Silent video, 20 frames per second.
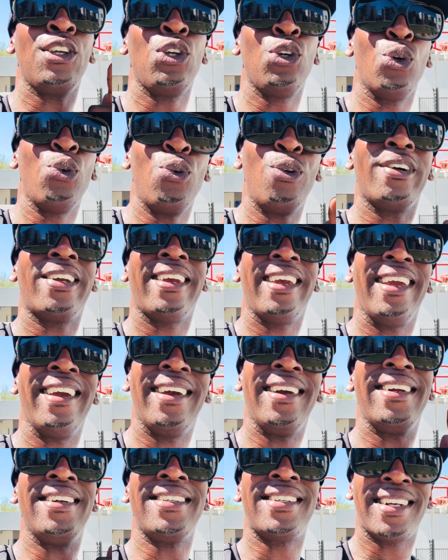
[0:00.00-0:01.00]
you
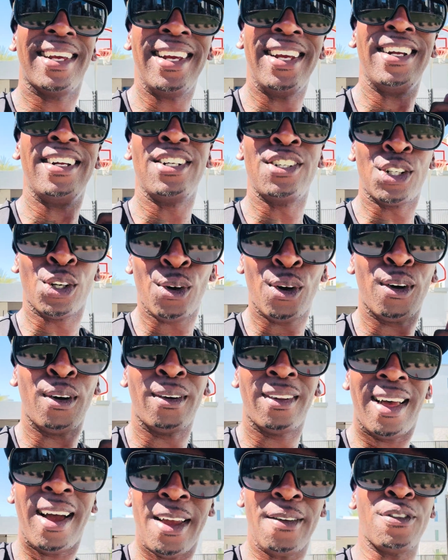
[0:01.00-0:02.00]
can change your
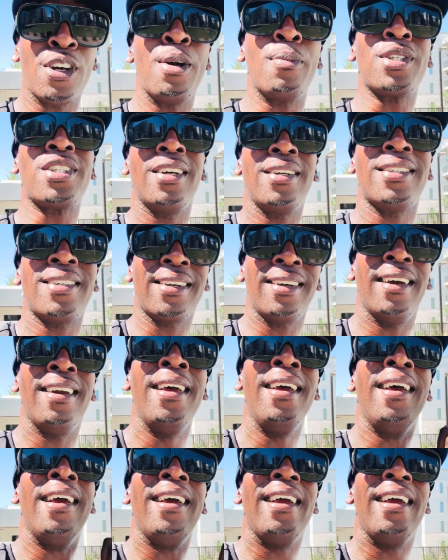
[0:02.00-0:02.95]
life. And I'm going to say this again.